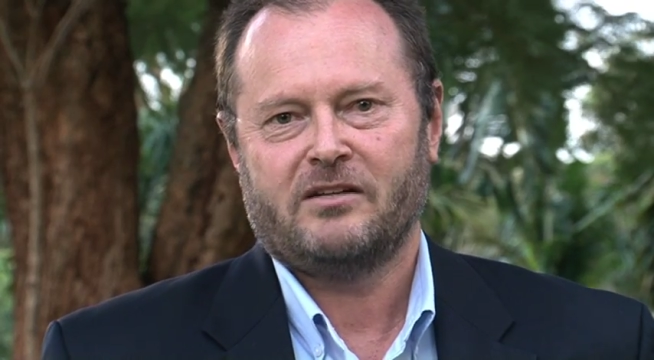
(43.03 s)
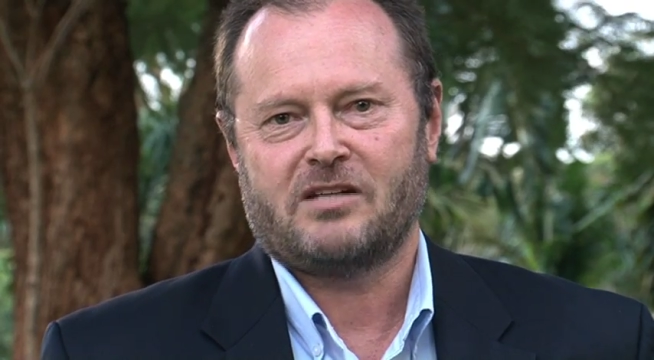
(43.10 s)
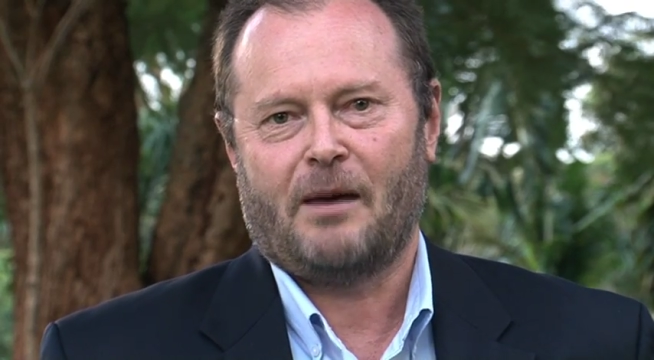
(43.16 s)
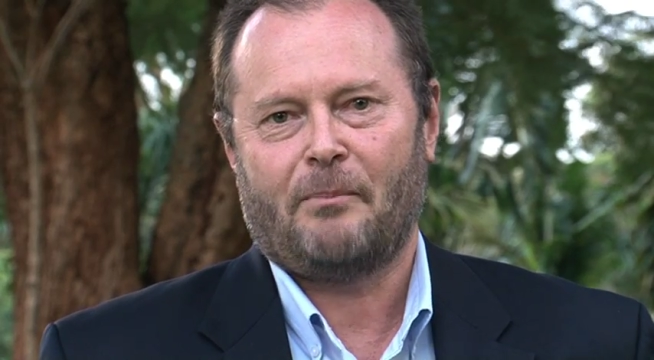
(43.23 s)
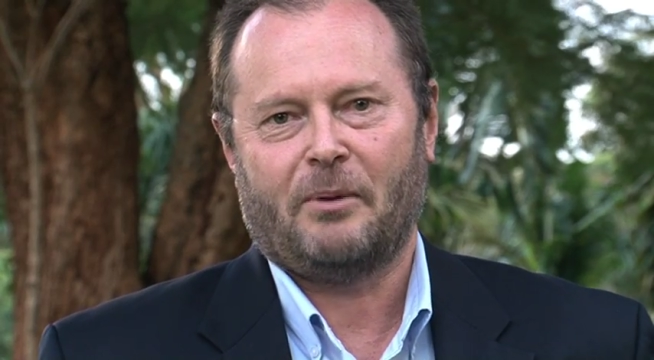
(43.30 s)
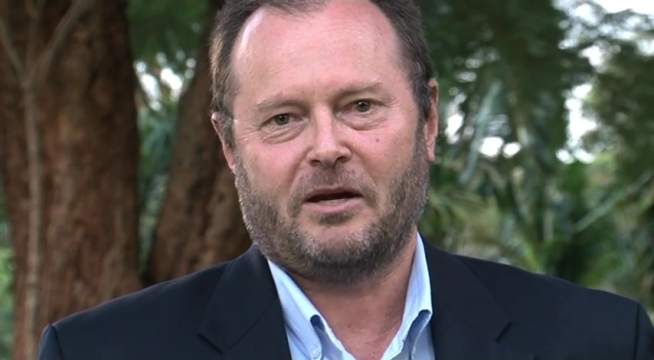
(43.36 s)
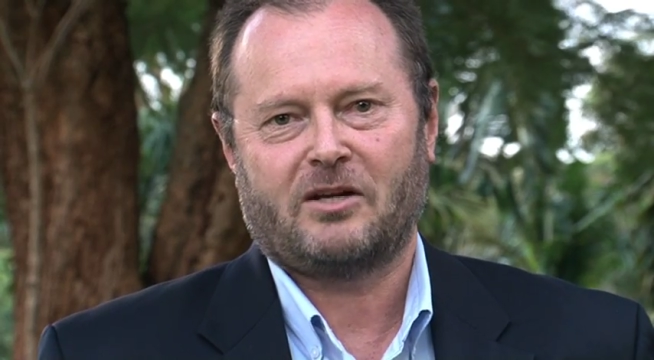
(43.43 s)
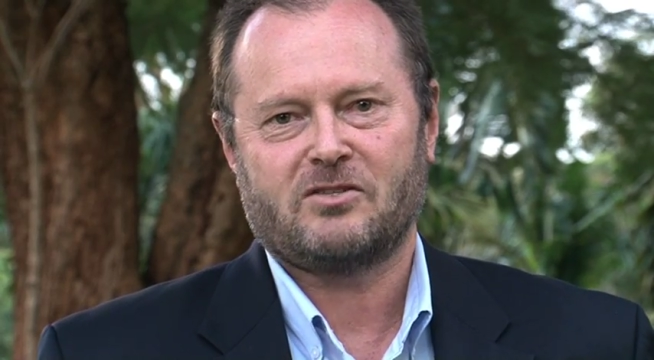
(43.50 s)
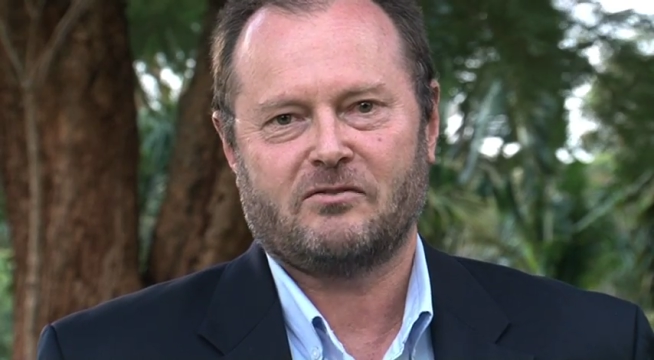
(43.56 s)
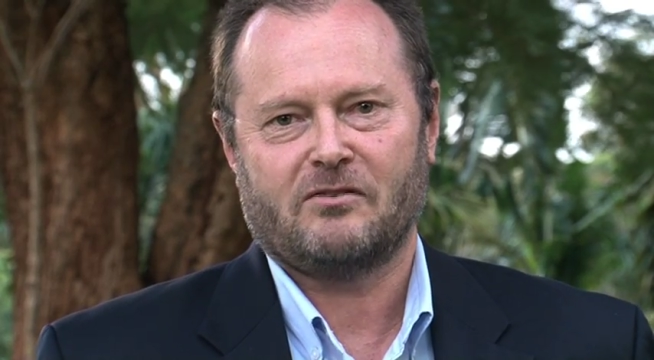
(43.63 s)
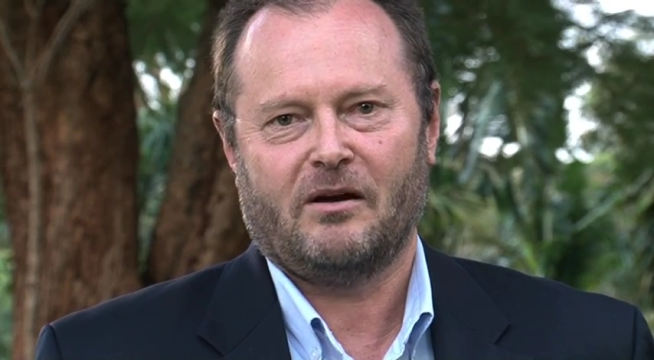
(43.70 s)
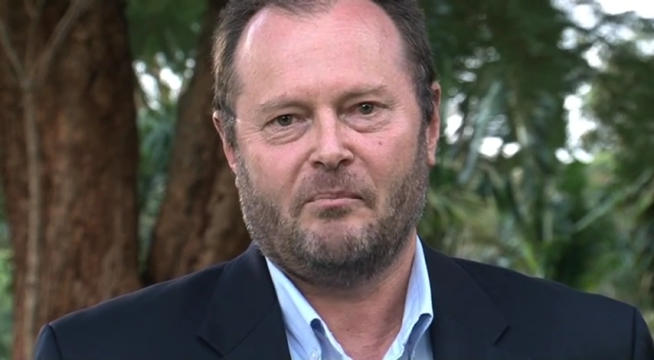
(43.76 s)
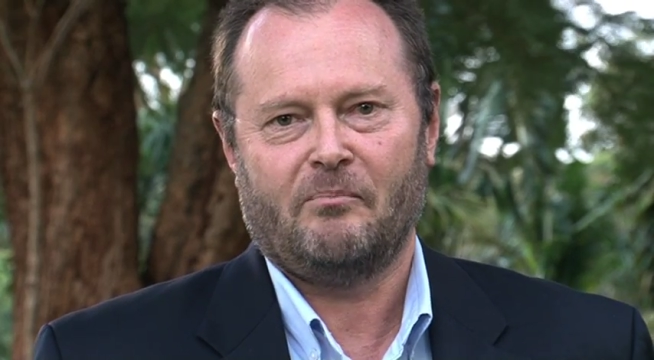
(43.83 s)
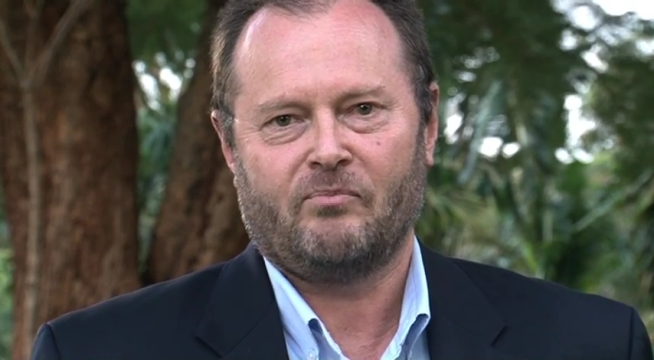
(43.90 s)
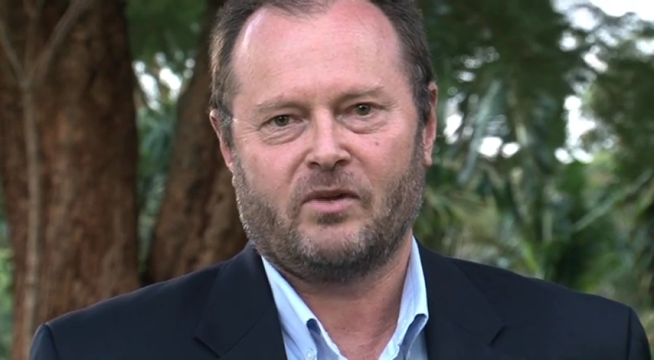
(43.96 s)
topics
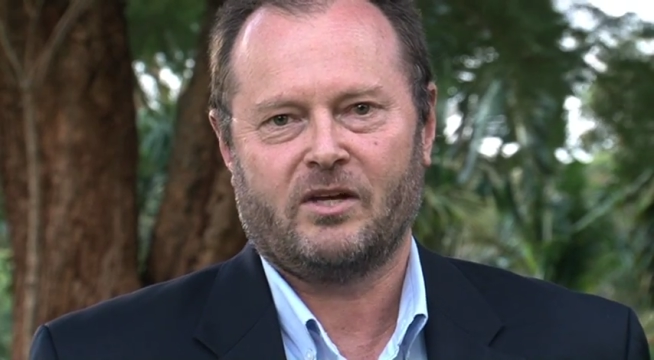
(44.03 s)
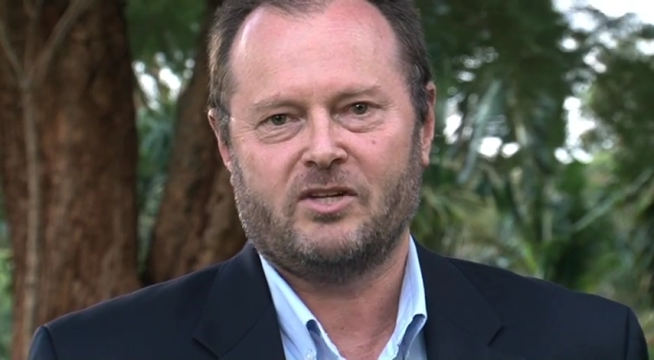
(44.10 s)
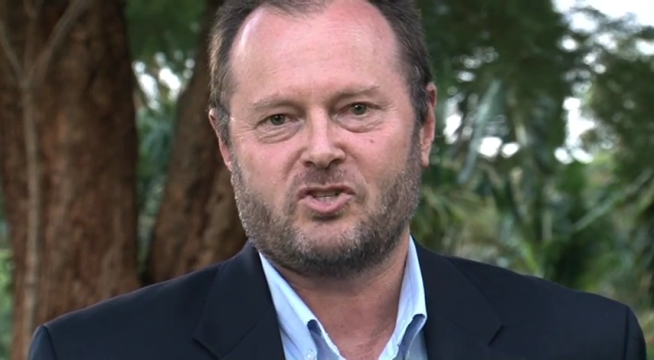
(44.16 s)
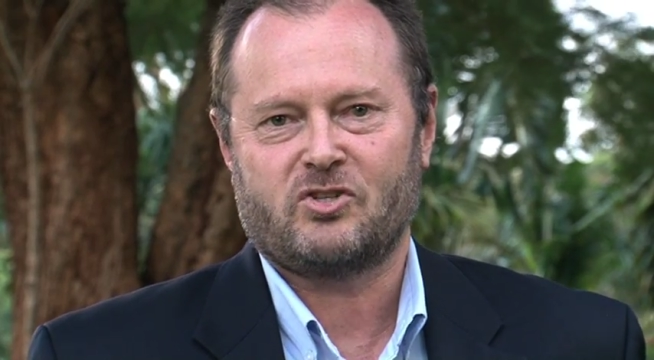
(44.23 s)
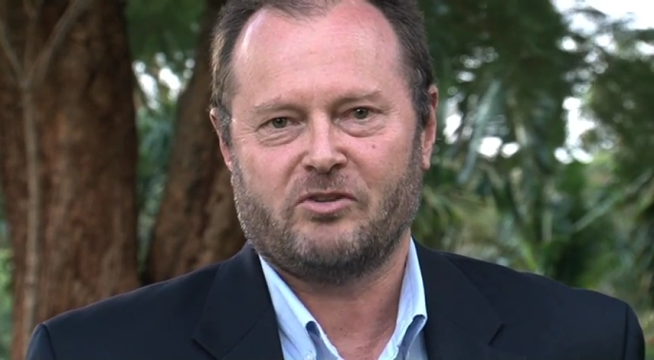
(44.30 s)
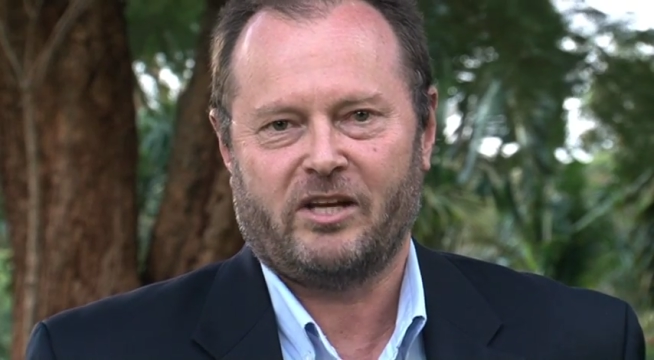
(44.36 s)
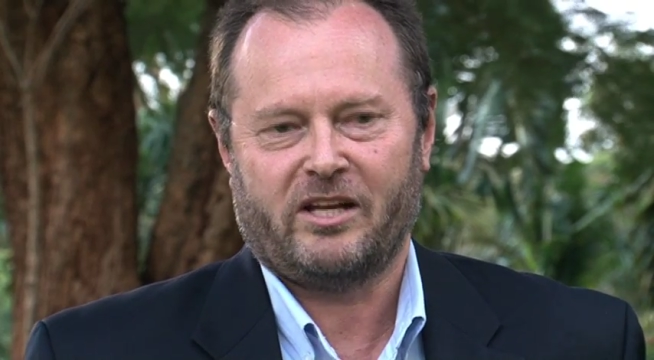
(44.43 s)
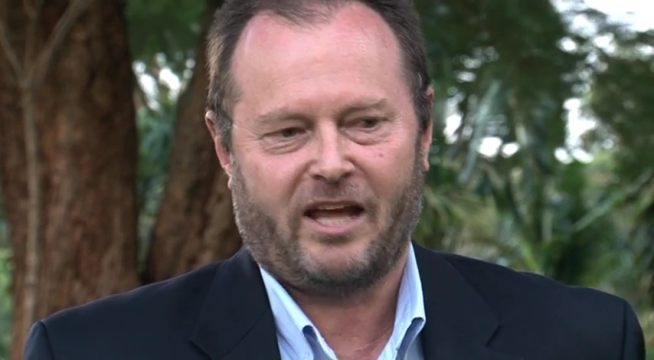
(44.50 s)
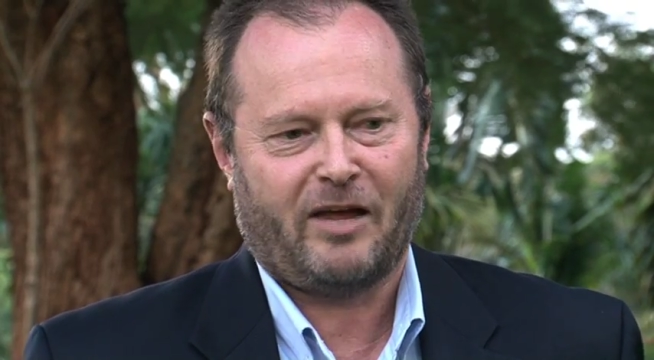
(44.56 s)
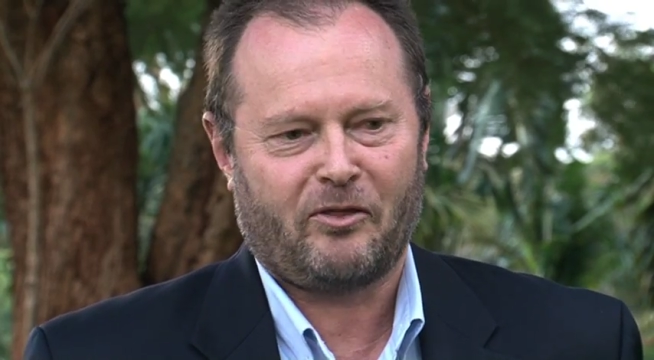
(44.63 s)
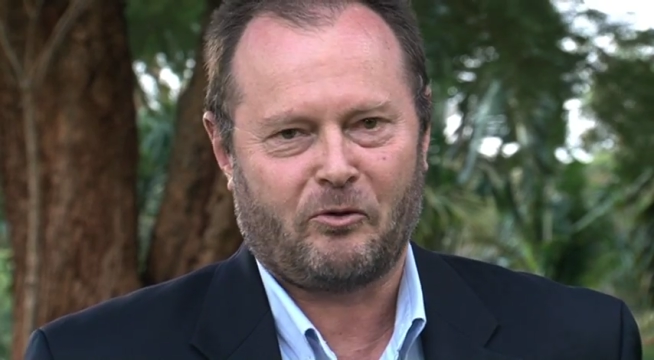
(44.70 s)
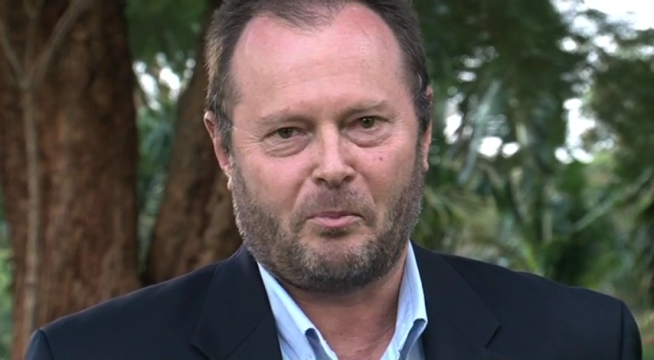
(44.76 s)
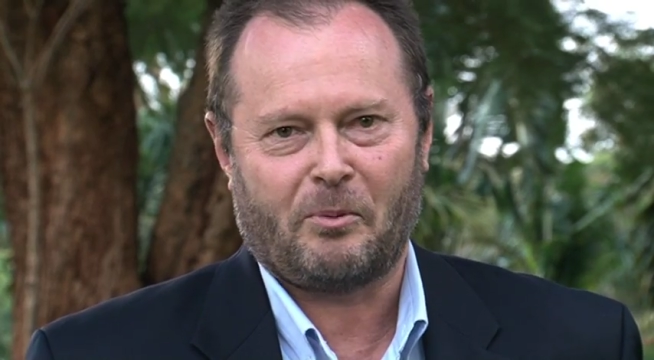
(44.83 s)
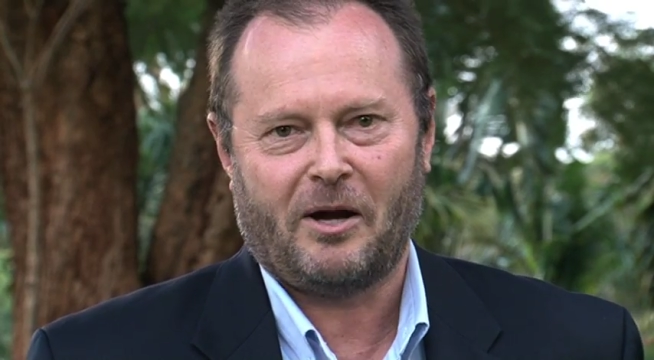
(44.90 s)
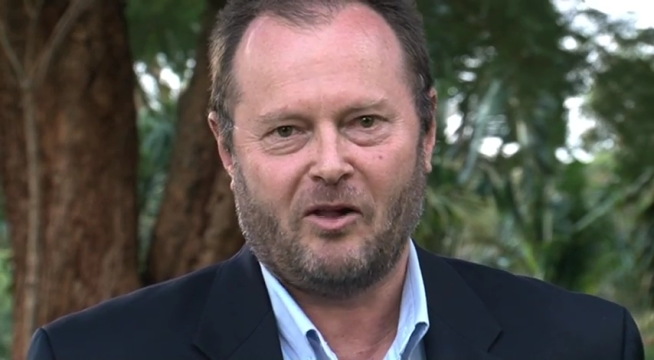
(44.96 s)
from history to
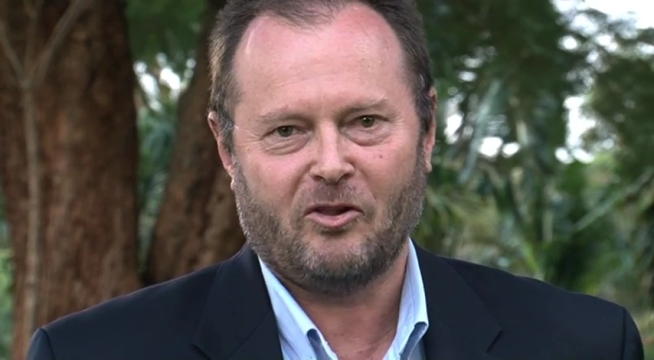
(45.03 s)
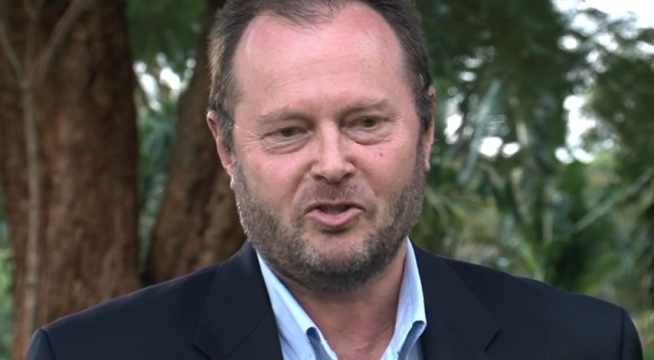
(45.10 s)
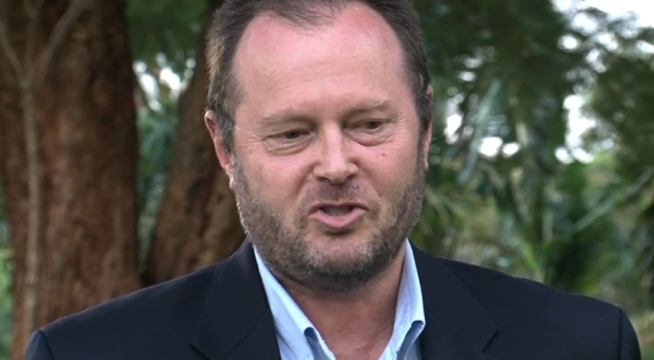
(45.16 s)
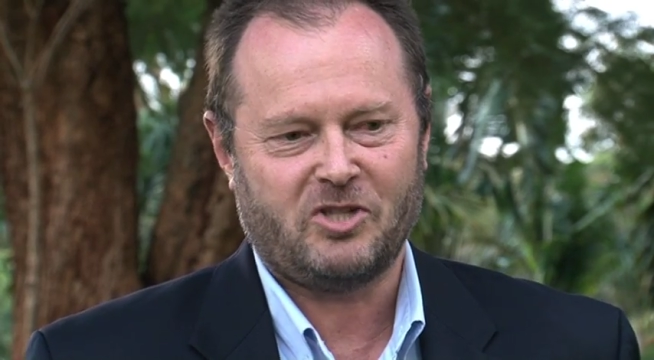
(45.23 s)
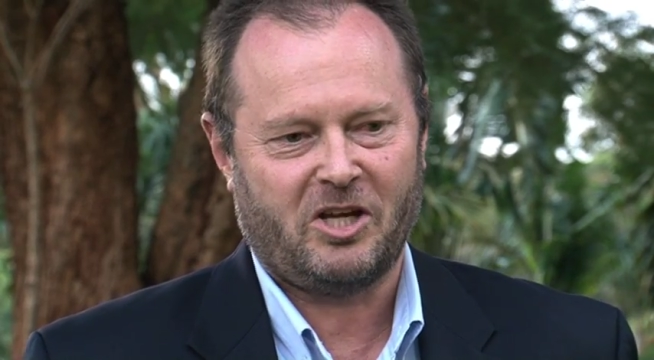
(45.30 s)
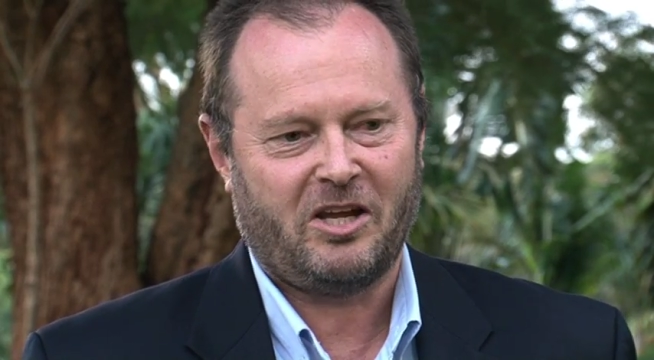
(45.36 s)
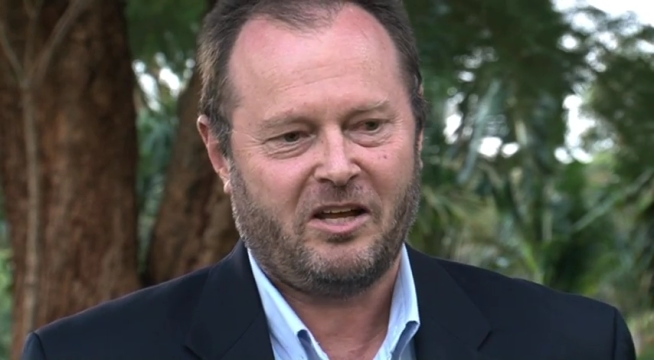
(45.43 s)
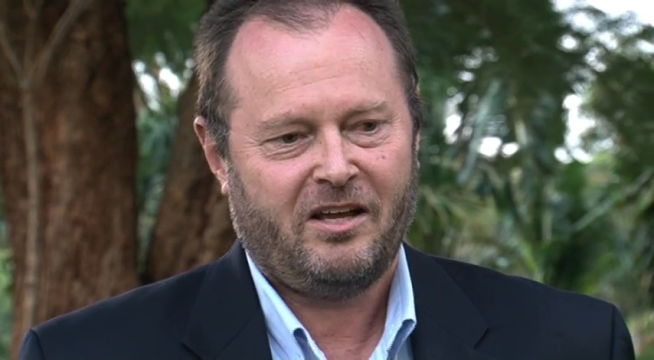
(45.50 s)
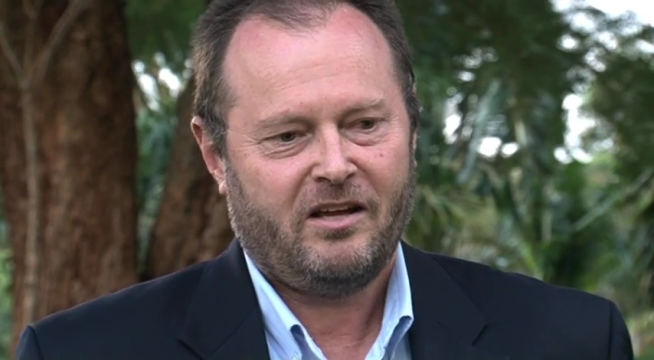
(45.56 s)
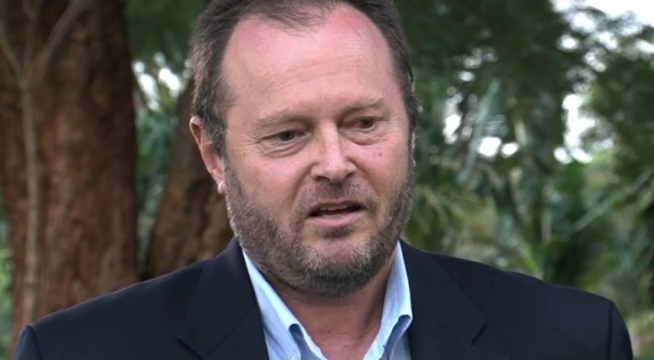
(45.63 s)
anthropology